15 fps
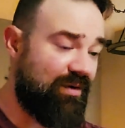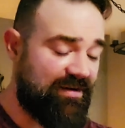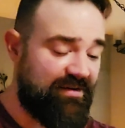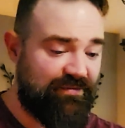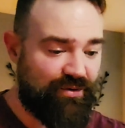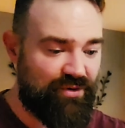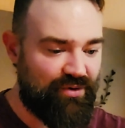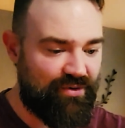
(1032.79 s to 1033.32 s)

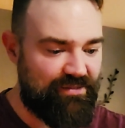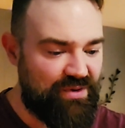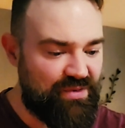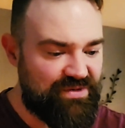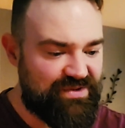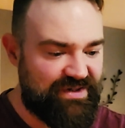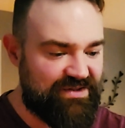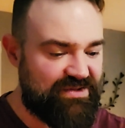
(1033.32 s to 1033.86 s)
For your
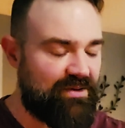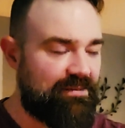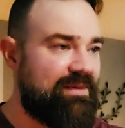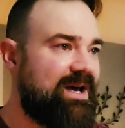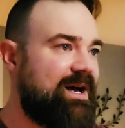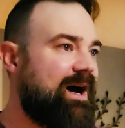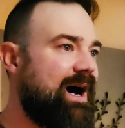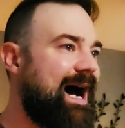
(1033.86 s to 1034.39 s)
immune system,
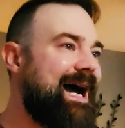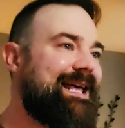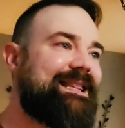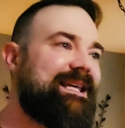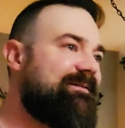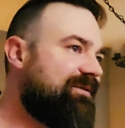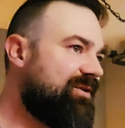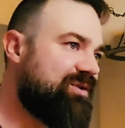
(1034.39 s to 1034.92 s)
I
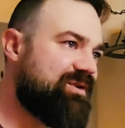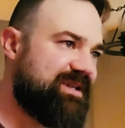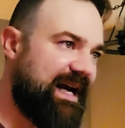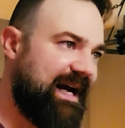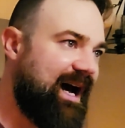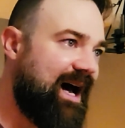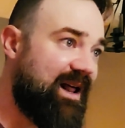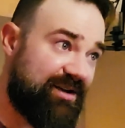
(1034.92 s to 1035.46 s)
think for your
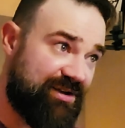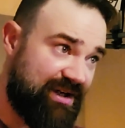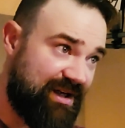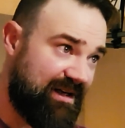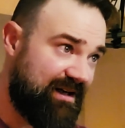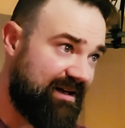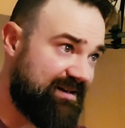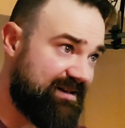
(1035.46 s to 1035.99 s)

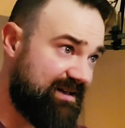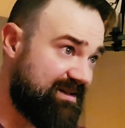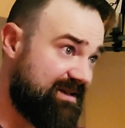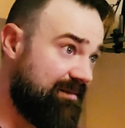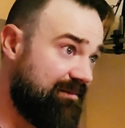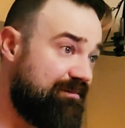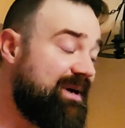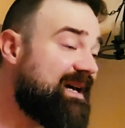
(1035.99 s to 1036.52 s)
psychology is the
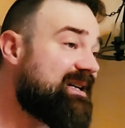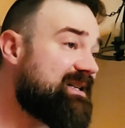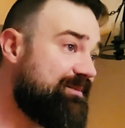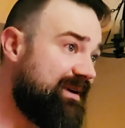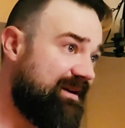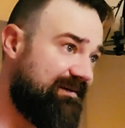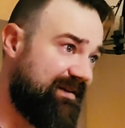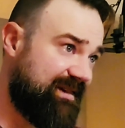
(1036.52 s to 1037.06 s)
biggest
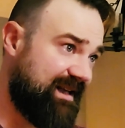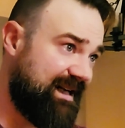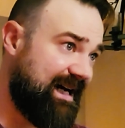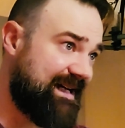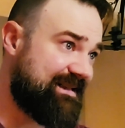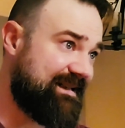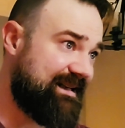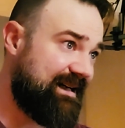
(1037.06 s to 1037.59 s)
benefit that
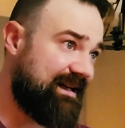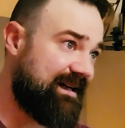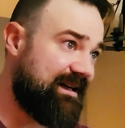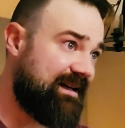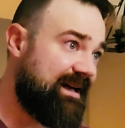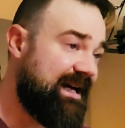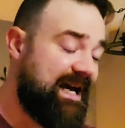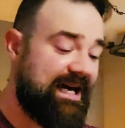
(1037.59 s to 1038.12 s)
I see it in.
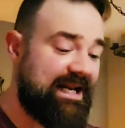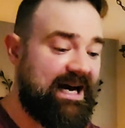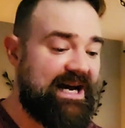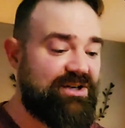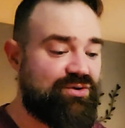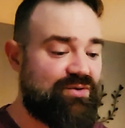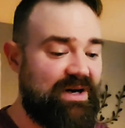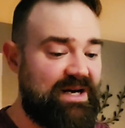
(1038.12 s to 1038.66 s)
And I
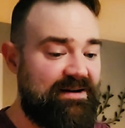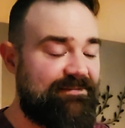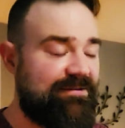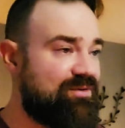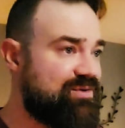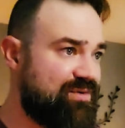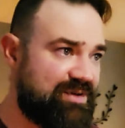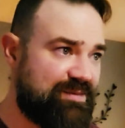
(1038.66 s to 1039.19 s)
train
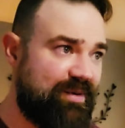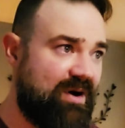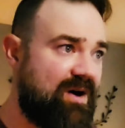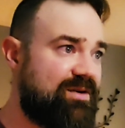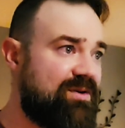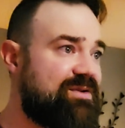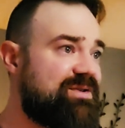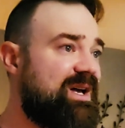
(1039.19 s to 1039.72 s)
first
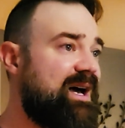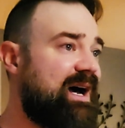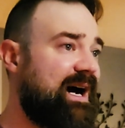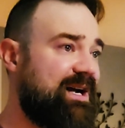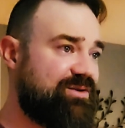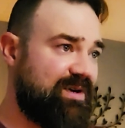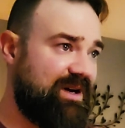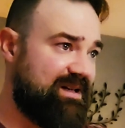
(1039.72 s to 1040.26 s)
responders,
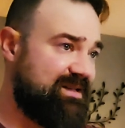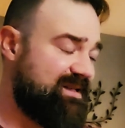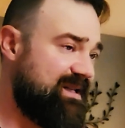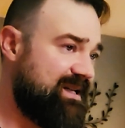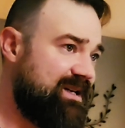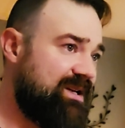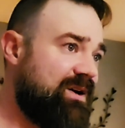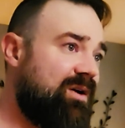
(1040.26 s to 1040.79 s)
I train
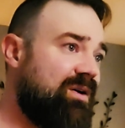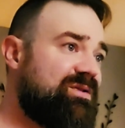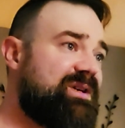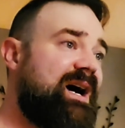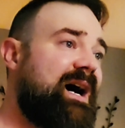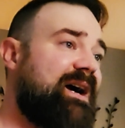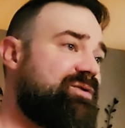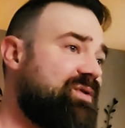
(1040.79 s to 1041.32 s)
CEOs,
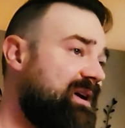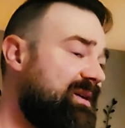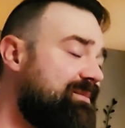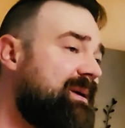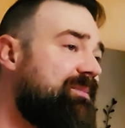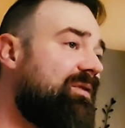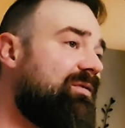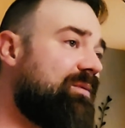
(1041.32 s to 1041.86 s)
I train
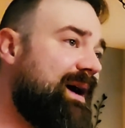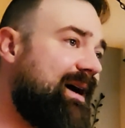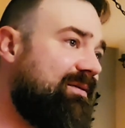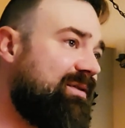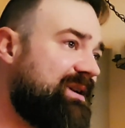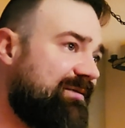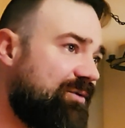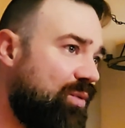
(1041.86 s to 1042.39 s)
people from
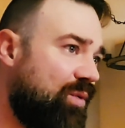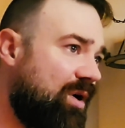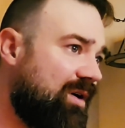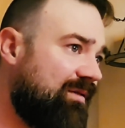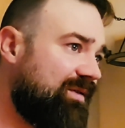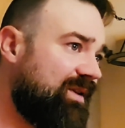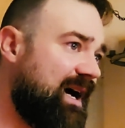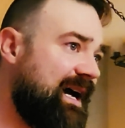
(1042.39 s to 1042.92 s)
every different walk
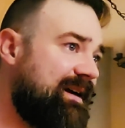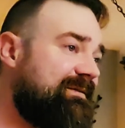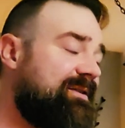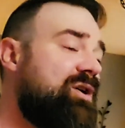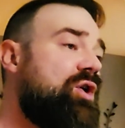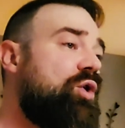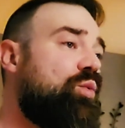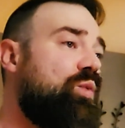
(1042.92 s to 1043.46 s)
of life
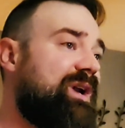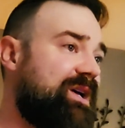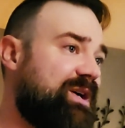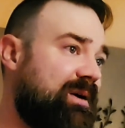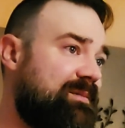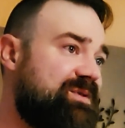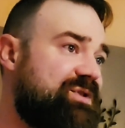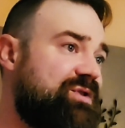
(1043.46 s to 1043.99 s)
when it
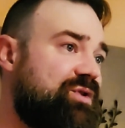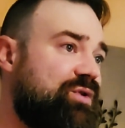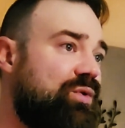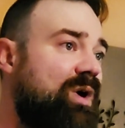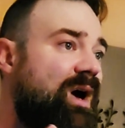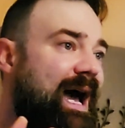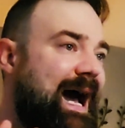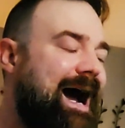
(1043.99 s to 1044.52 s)
comes to
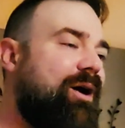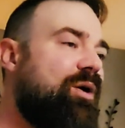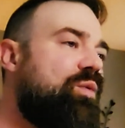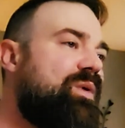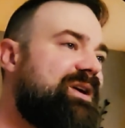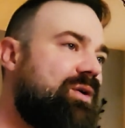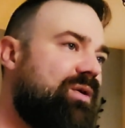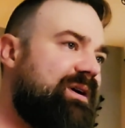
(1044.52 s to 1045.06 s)
how are
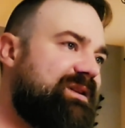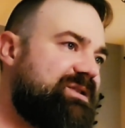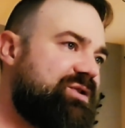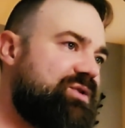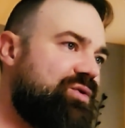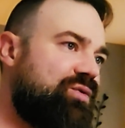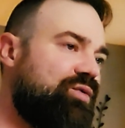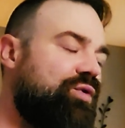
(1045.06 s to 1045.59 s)
we going
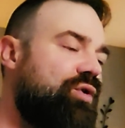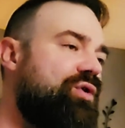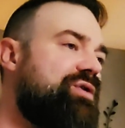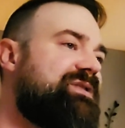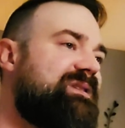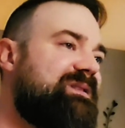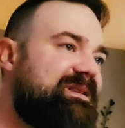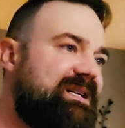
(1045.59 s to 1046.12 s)
to learn
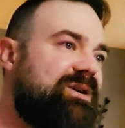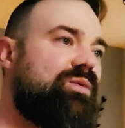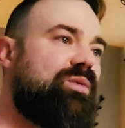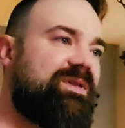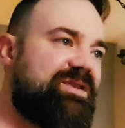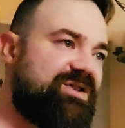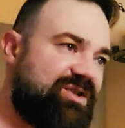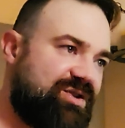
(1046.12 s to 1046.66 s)
to deal
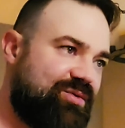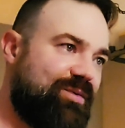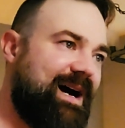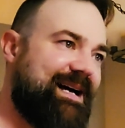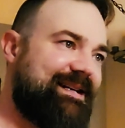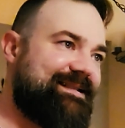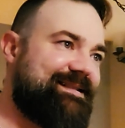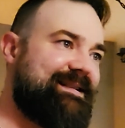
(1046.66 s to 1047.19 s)
with
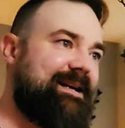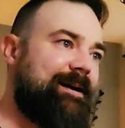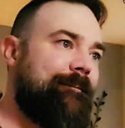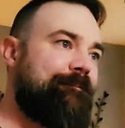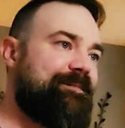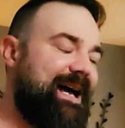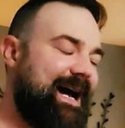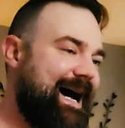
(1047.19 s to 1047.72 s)
stress
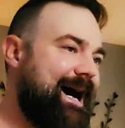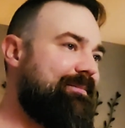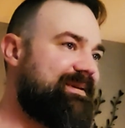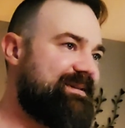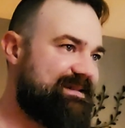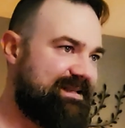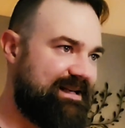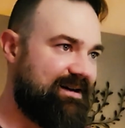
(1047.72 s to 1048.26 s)
that
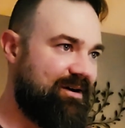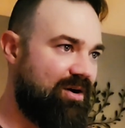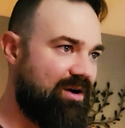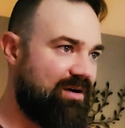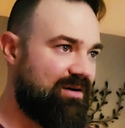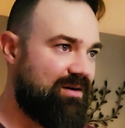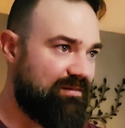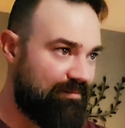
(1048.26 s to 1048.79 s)
happens in
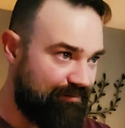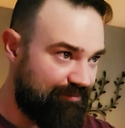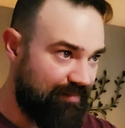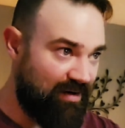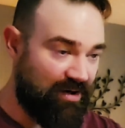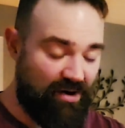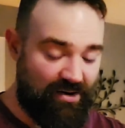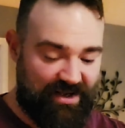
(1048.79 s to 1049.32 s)
our
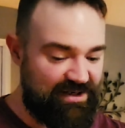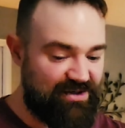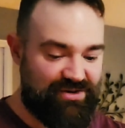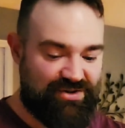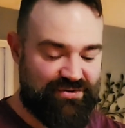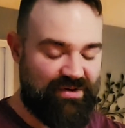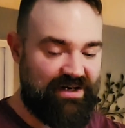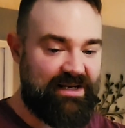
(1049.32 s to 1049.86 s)

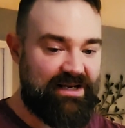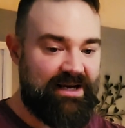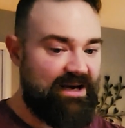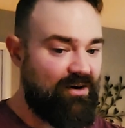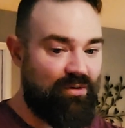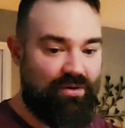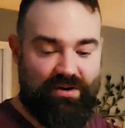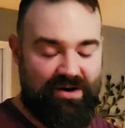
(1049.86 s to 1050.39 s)
industry
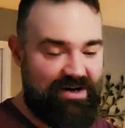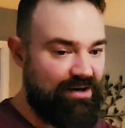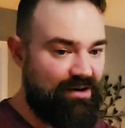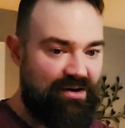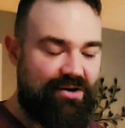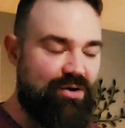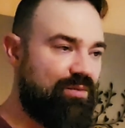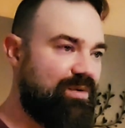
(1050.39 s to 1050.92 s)
or in
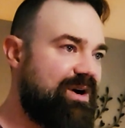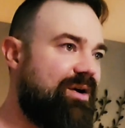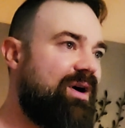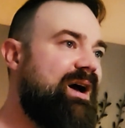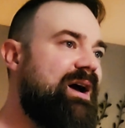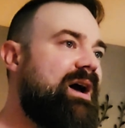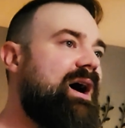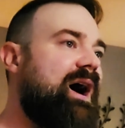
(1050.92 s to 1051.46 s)
our
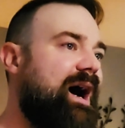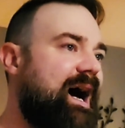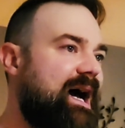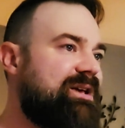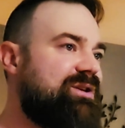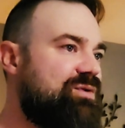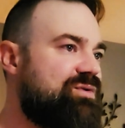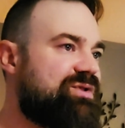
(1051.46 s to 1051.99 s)
career. I
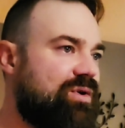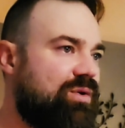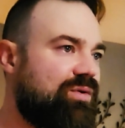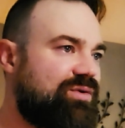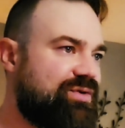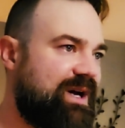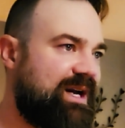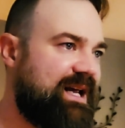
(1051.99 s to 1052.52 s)
use
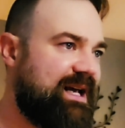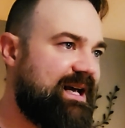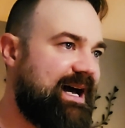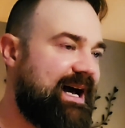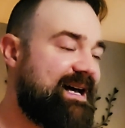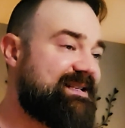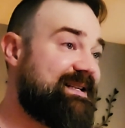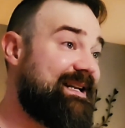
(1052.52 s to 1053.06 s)
cold training
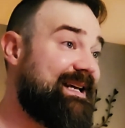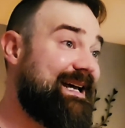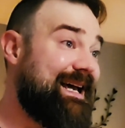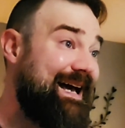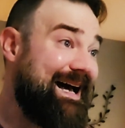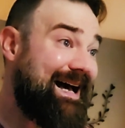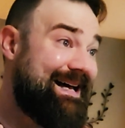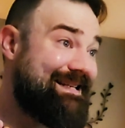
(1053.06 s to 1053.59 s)
as
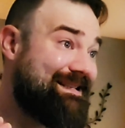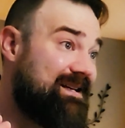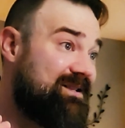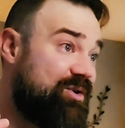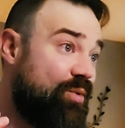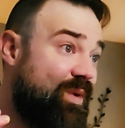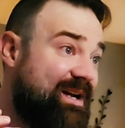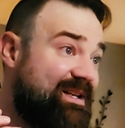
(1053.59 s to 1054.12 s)

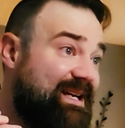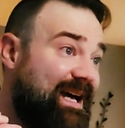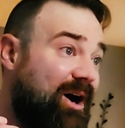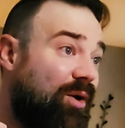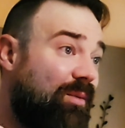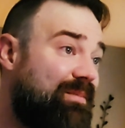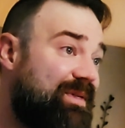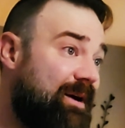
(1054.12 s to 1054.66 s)
a way to
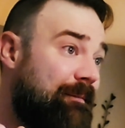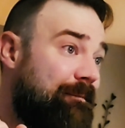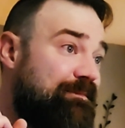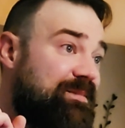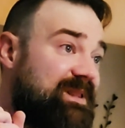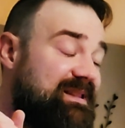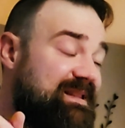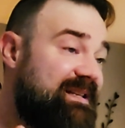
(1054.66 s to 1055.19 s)
help them
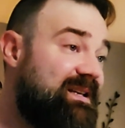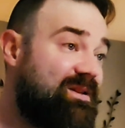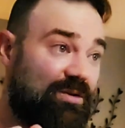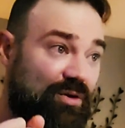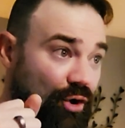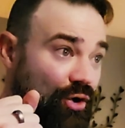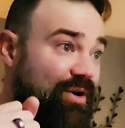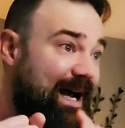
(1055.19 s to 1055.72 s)

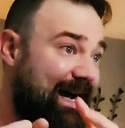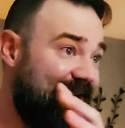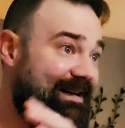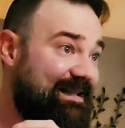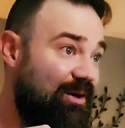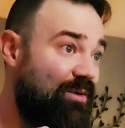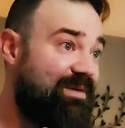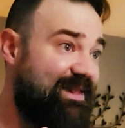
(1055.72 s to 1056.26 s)
learn how to
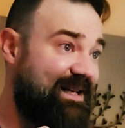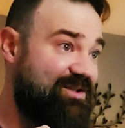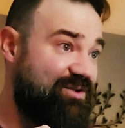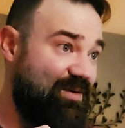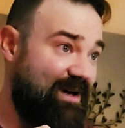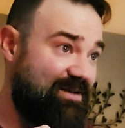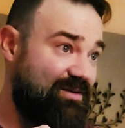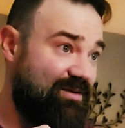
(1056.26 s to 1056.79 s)
deal with that
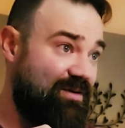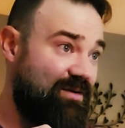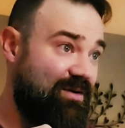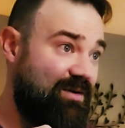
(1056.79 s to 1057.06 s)
stressor.